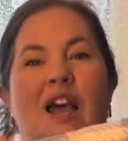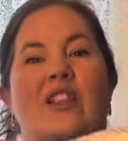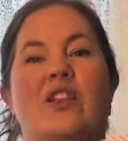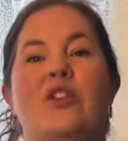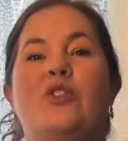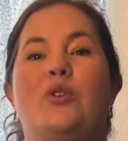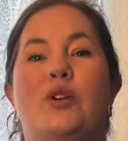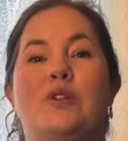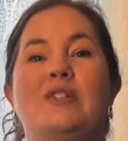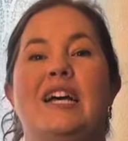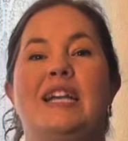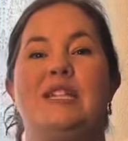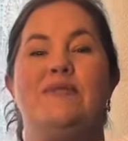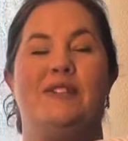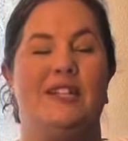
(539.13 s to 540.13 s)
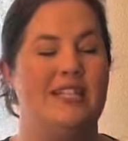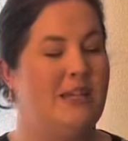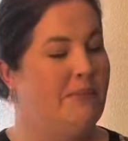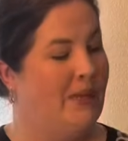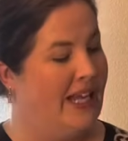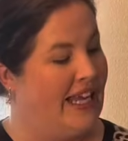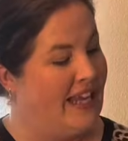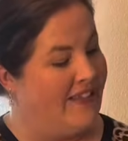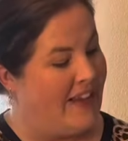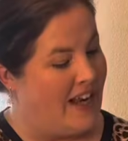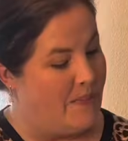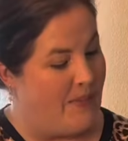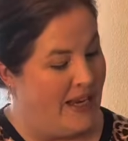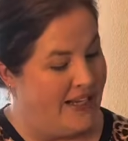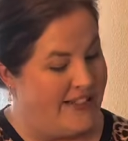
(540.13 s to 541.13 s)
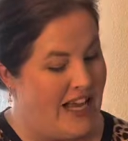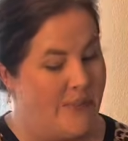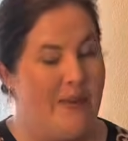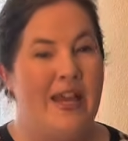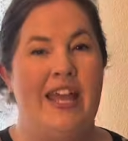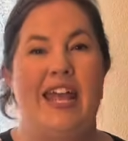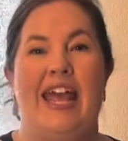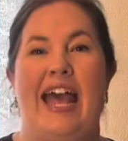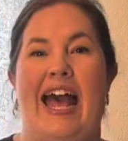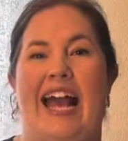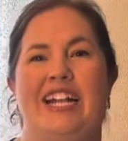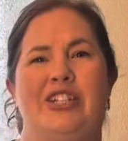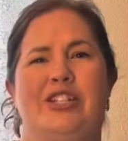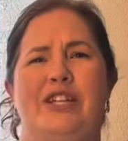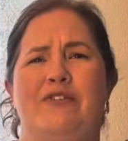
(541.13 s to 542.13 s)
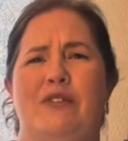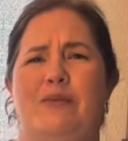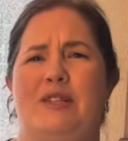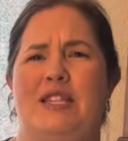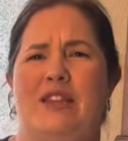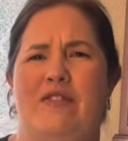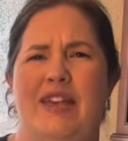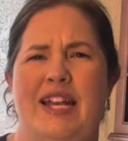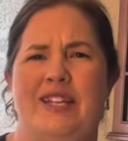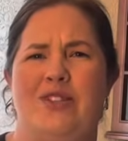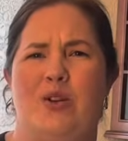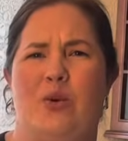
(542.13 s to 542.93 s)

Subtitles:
little throw size fleecy blanket that I picked up actually from CVS or